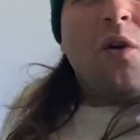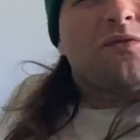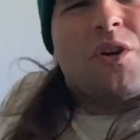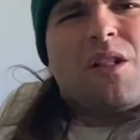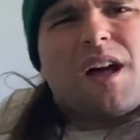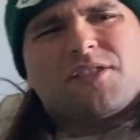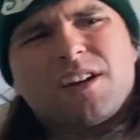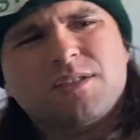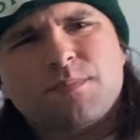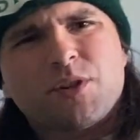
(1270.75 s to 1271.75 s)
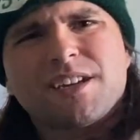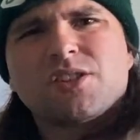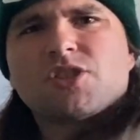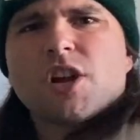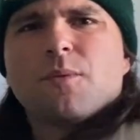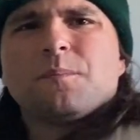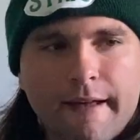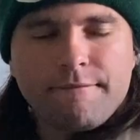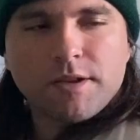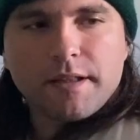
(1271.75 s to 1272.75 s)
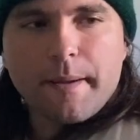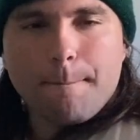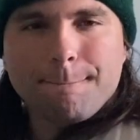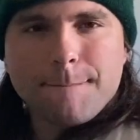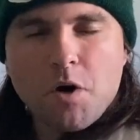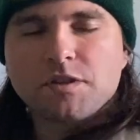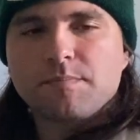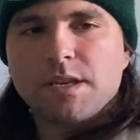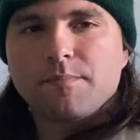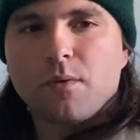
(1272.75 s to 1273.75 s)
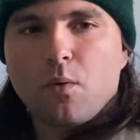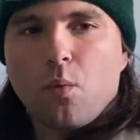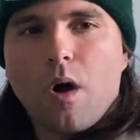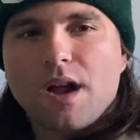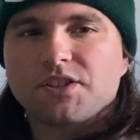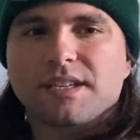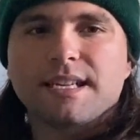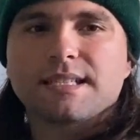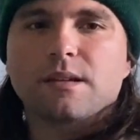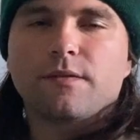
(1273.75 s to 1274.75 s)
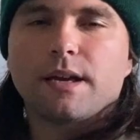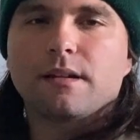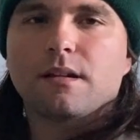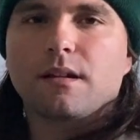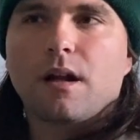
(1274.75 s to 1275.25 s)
Overall, I thought it was a pretty good show. I feel like most people watching this event